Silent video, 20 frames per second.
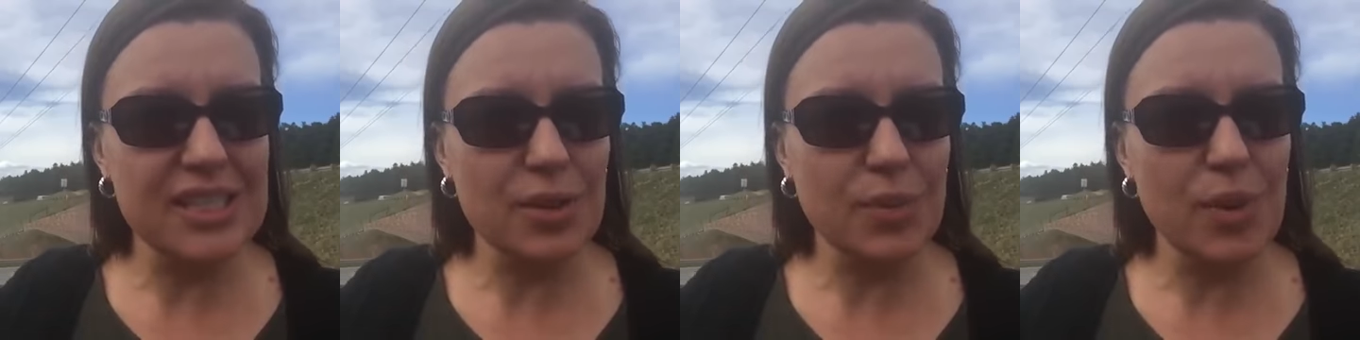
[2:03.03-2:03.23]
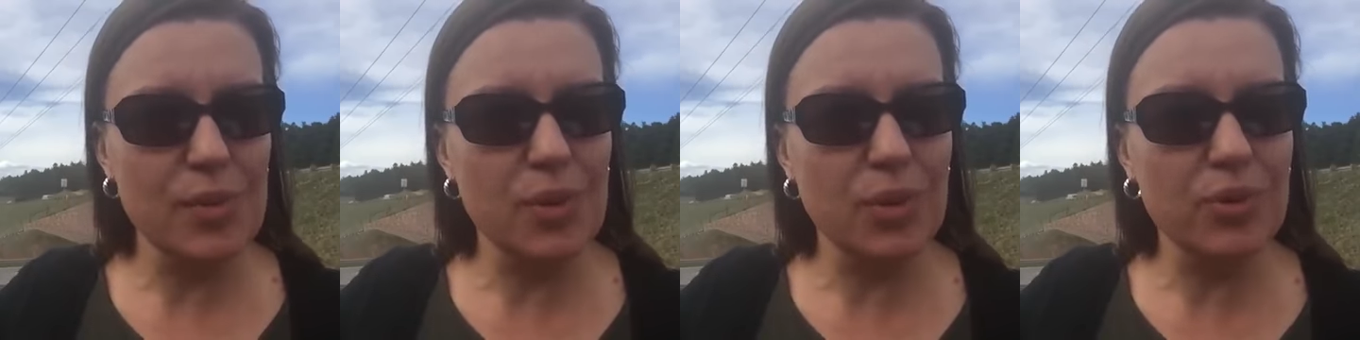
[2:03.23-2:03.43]
So
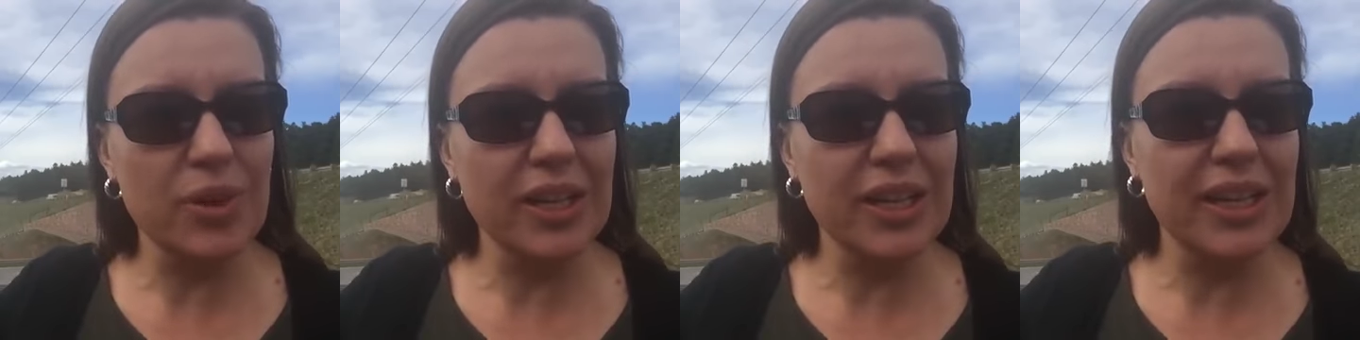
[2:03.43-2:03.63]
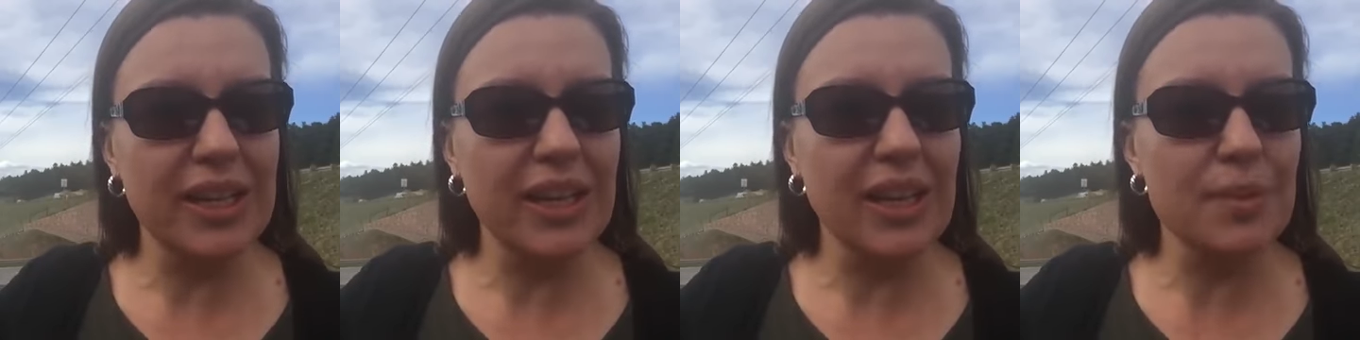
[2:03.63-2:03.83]
people
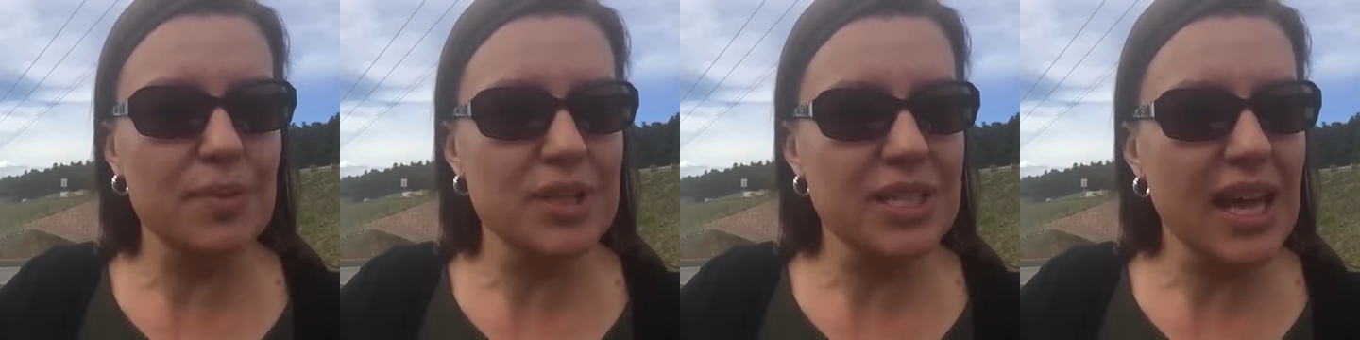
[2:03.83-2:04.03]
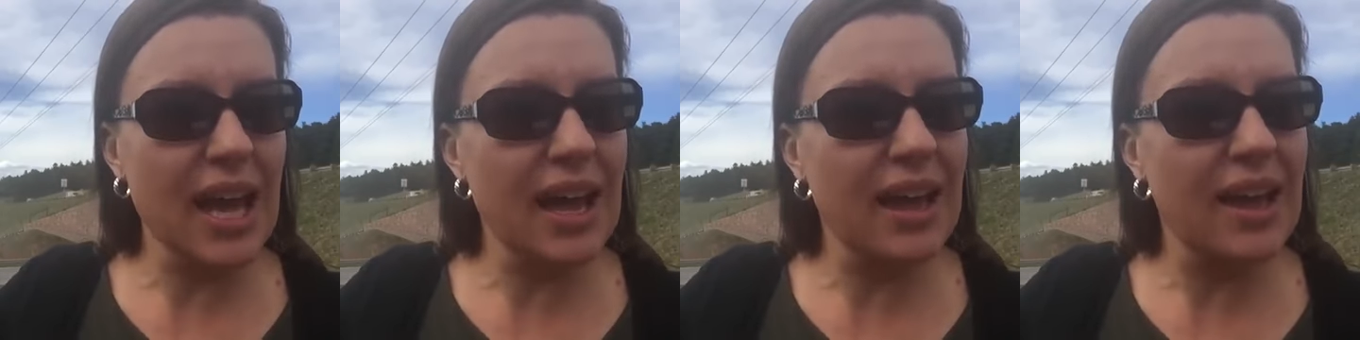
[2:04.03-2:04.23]
really get
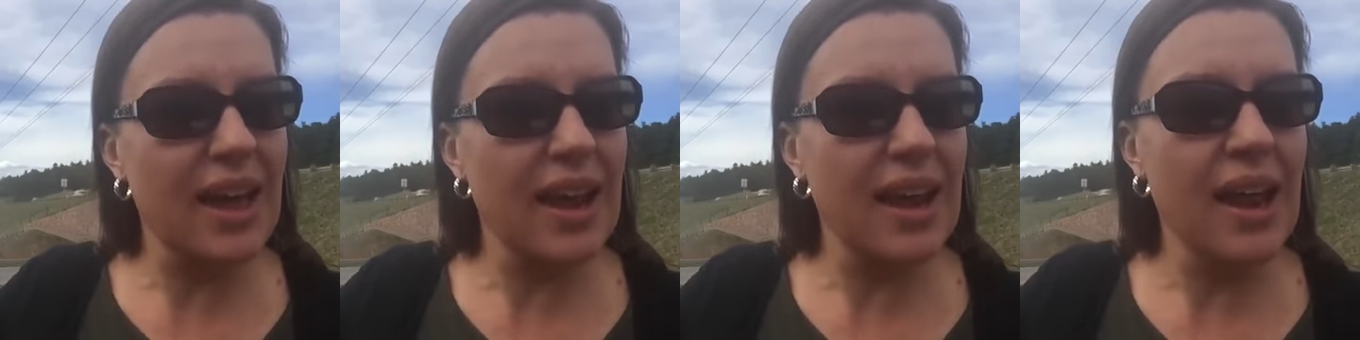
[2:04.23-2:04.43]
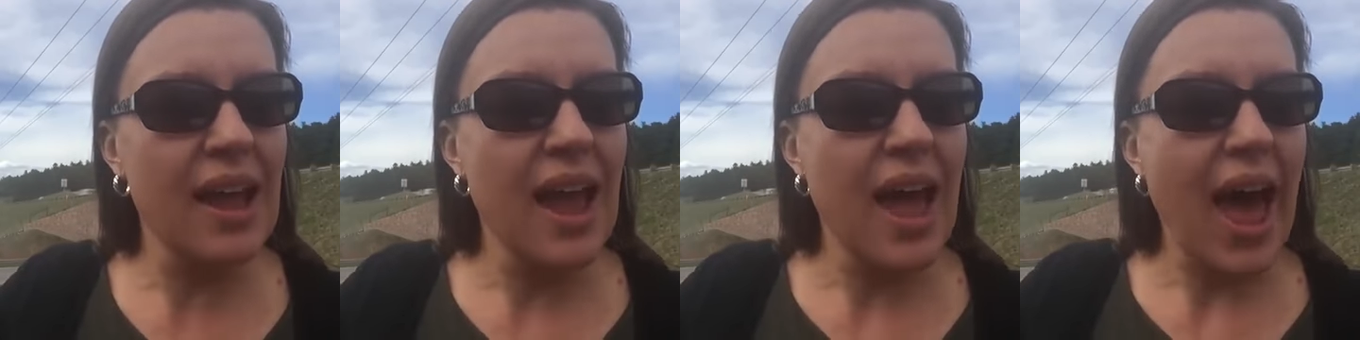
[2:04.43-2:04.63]
upset.
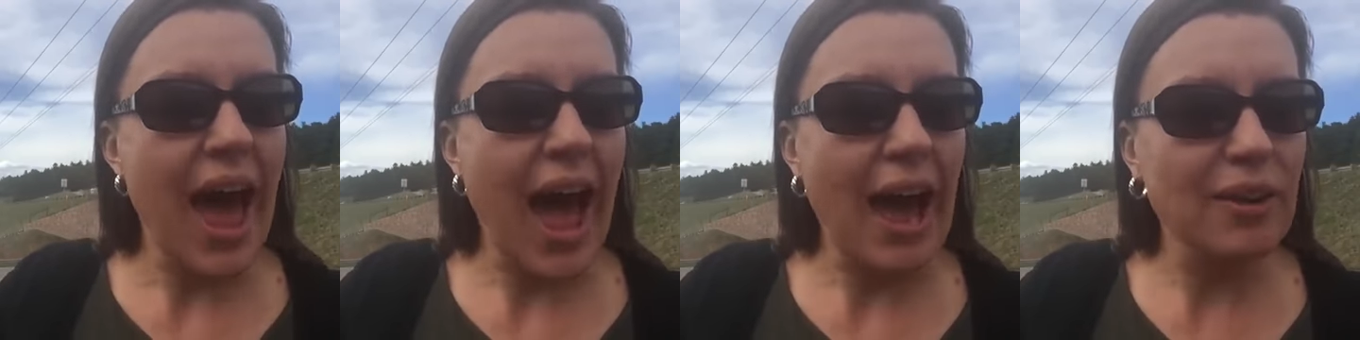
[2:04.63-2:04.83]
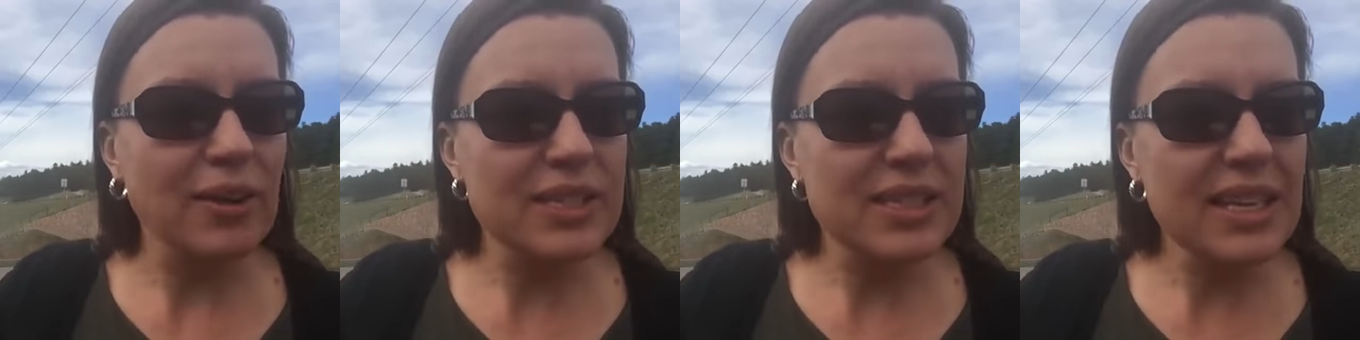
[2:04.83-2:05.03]
And
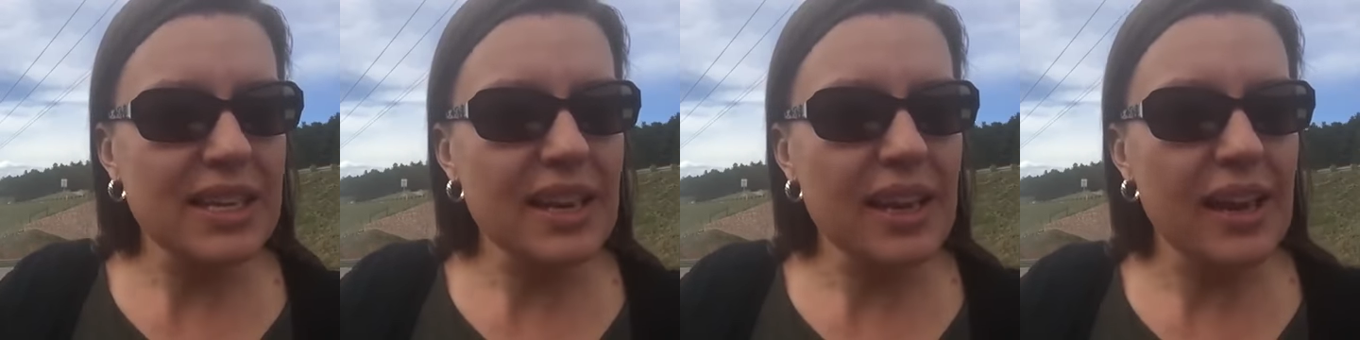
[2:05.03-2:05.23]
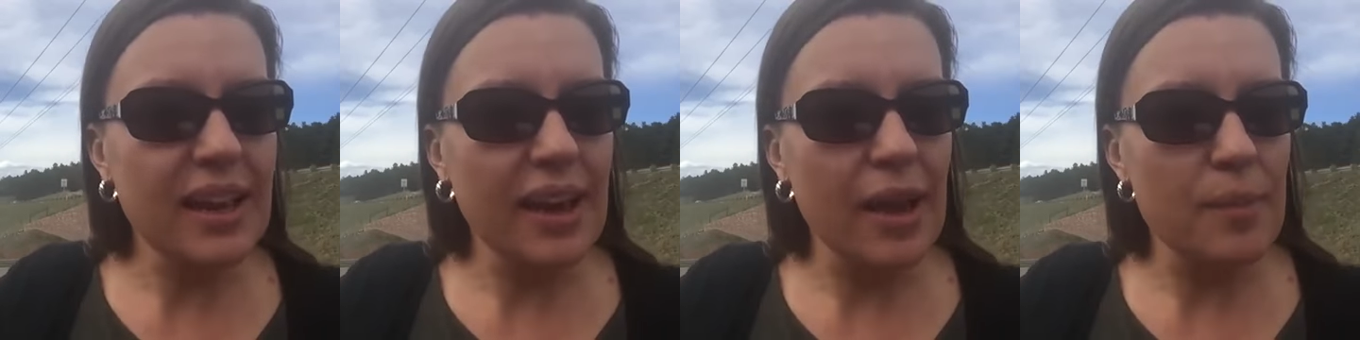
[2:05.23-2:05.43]
I was
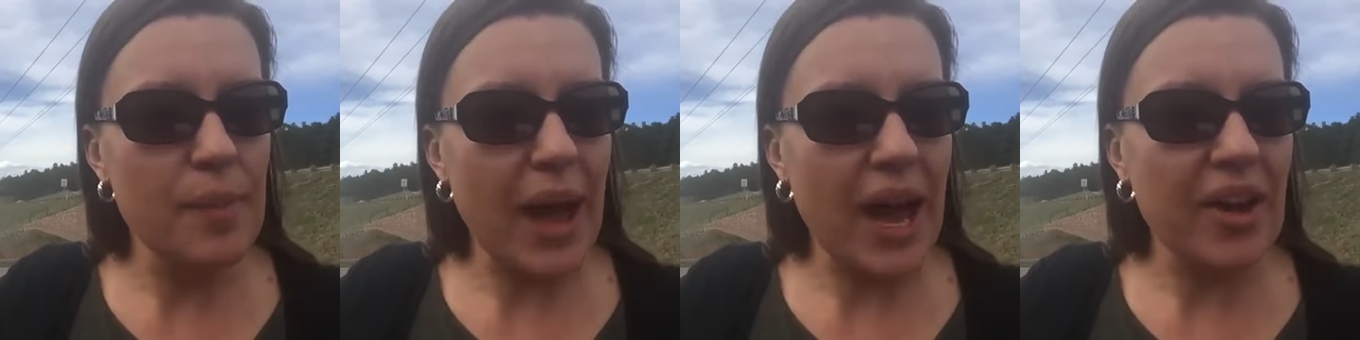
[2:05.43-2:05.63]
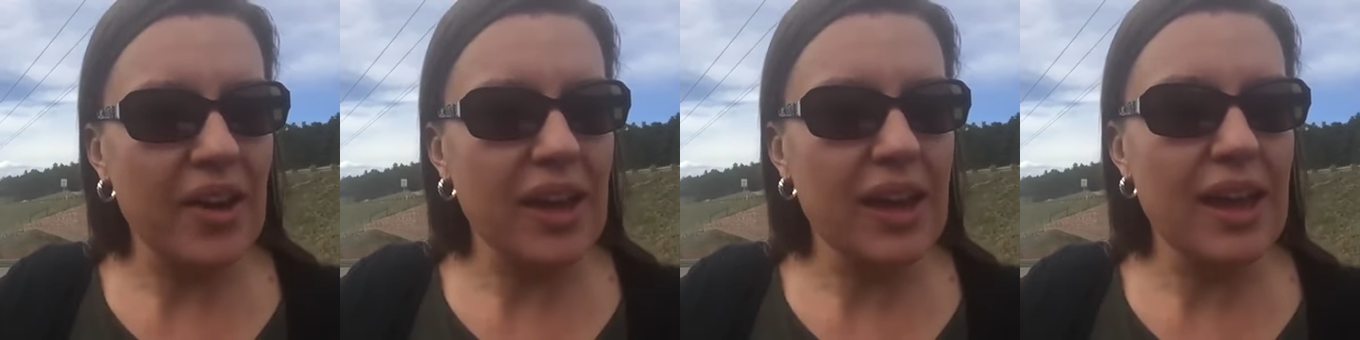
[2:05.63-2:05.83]
thinking
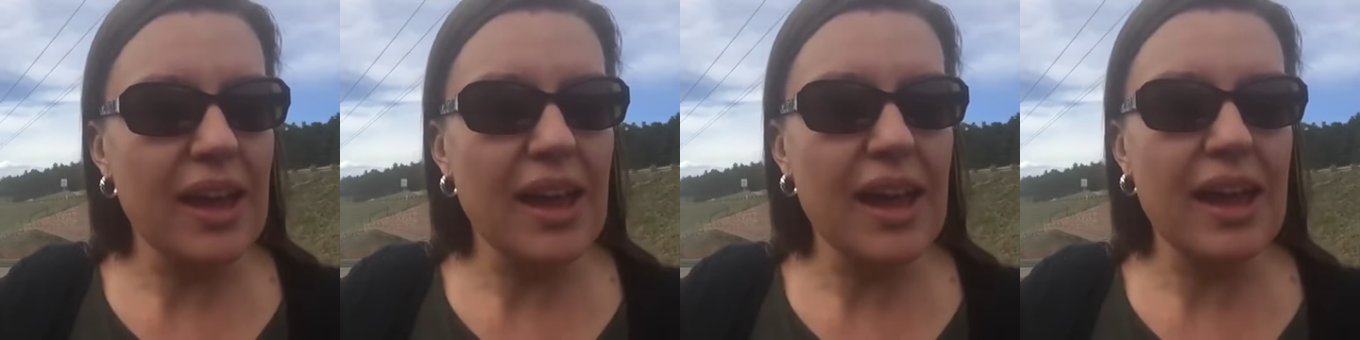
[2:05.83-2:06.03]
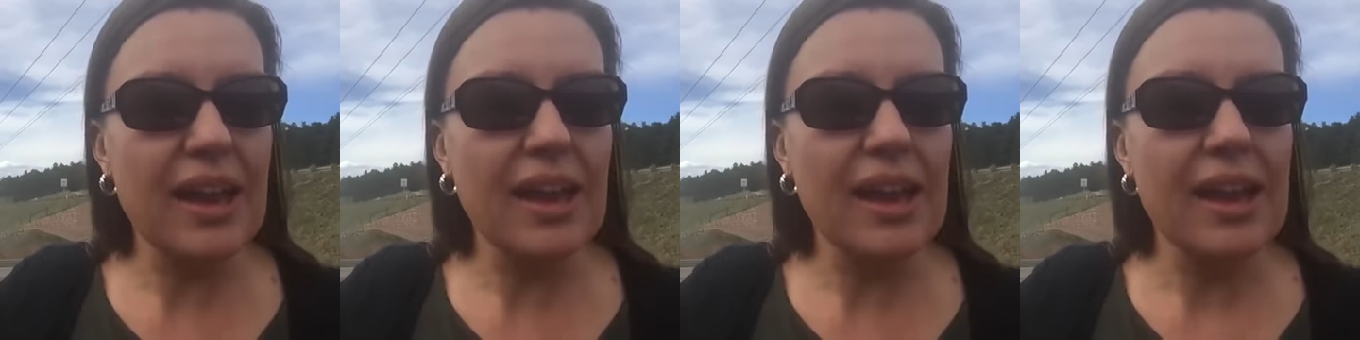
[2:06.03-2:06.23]
about it,
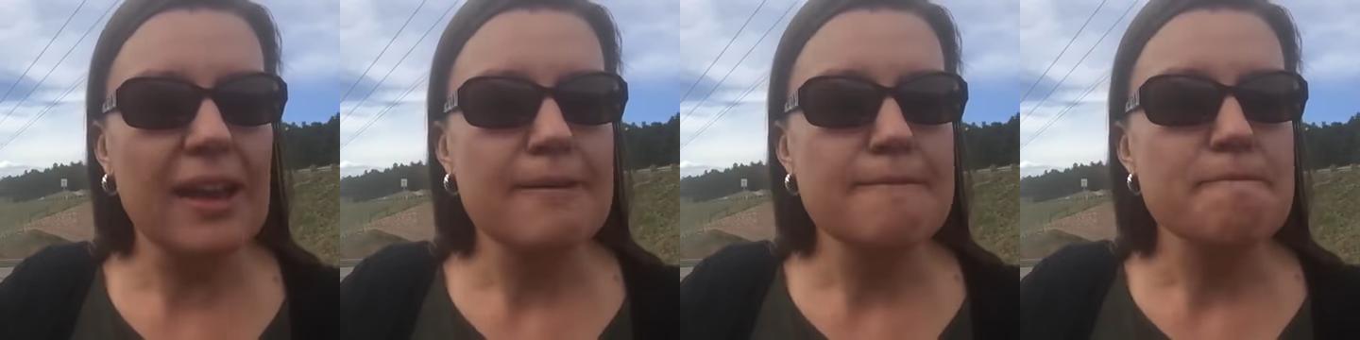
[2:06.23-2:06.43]
and